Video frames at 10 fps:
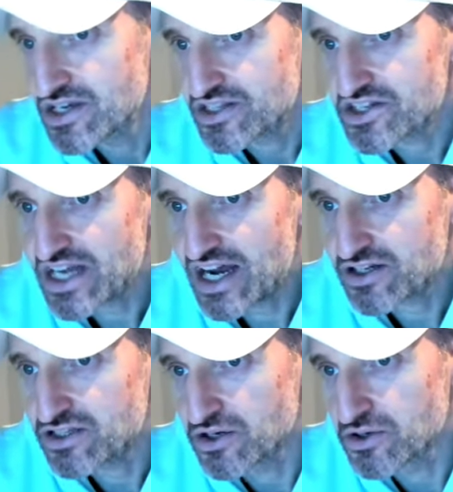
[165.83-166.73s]
The stock
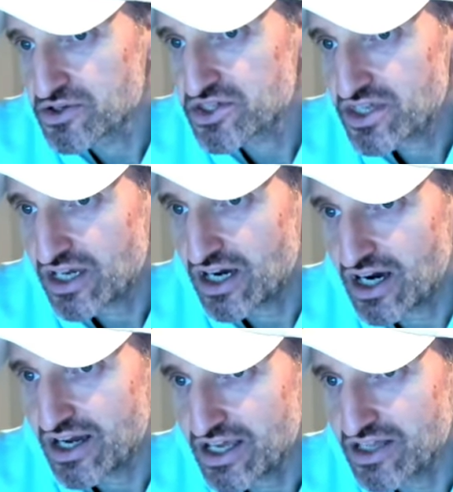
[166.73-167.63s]
closed
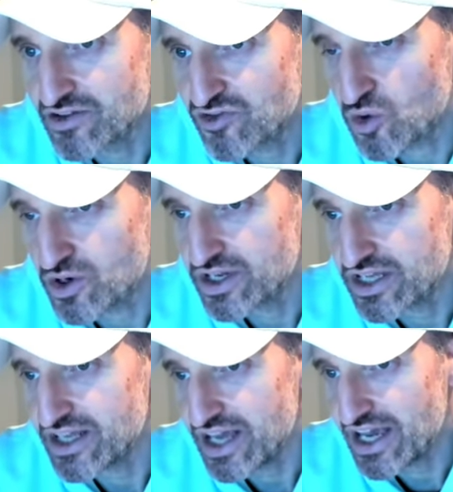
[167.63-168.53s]
uh, in the four
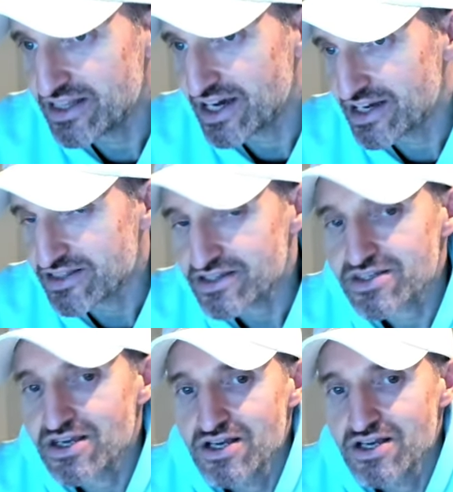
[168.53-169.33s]
in the eight nineties.